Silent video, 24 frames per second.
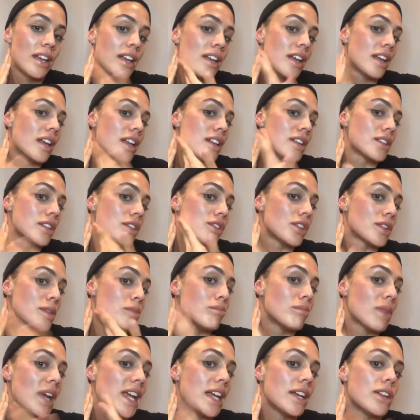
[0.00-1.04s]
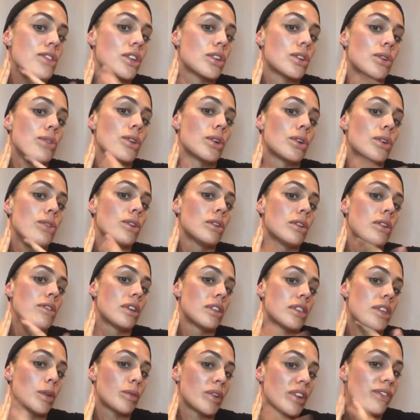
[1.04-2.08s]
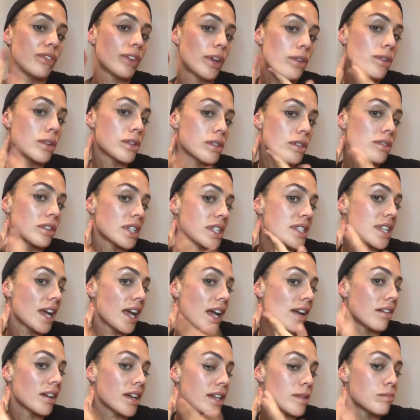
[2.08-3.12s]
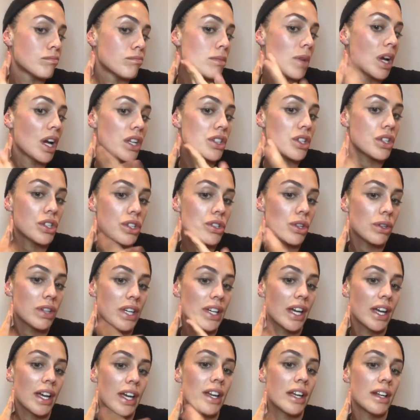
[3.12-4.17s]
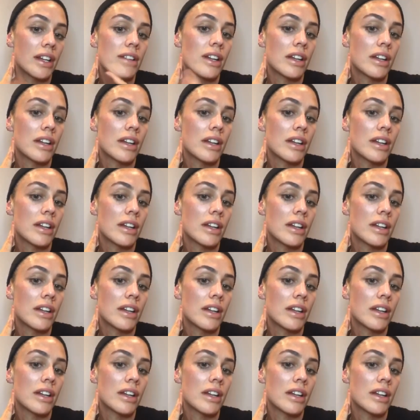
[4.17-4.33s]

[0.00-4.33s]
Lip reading: So just make sure that we focus on this area as much as you can.